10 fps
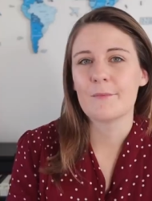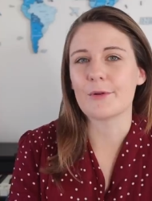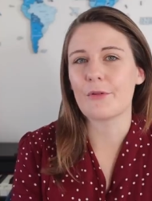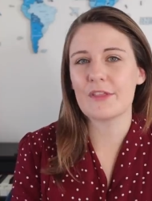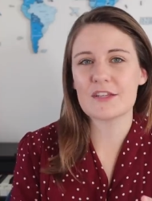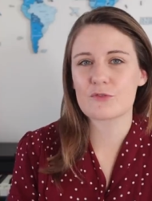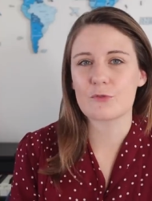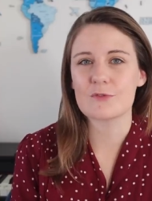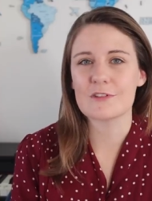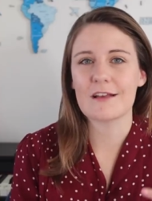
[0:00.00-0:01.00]
but on this
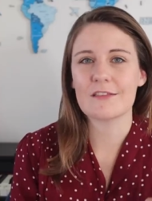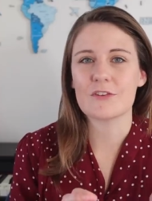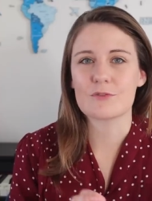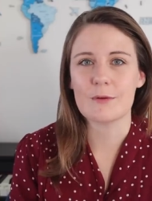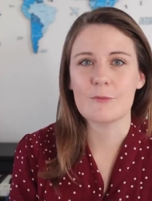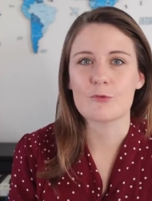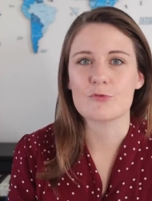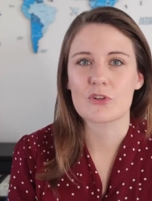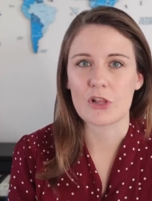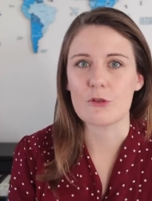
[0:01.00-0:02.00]
cruise line the swimming
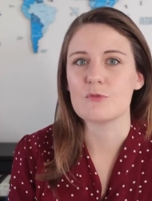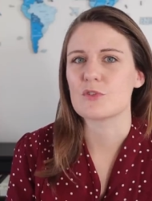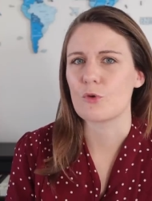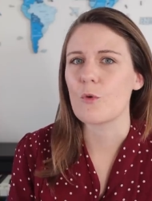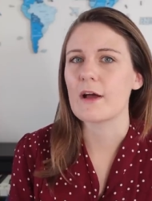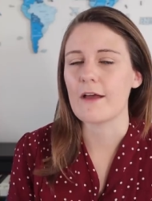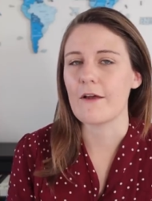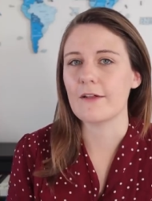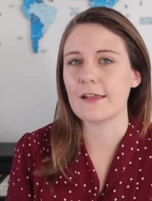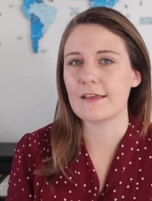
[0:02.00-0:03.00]
pools closed quite
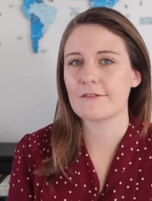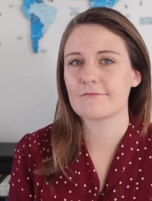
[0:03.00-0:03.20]
early.